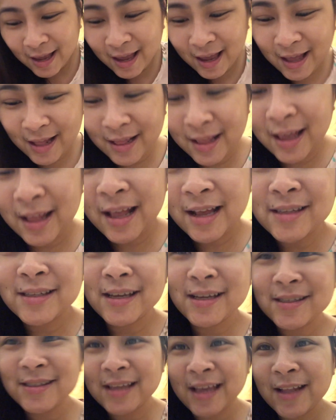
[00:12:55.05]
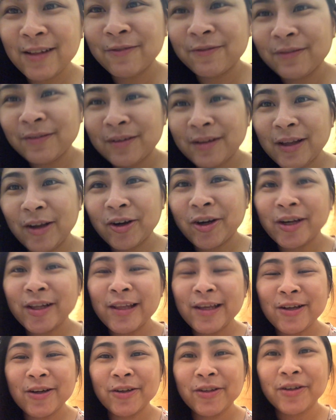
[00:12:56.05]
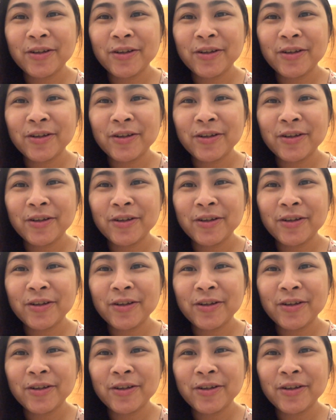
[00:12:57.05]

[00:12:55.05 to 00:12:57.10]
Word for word: And then, as I said earlier,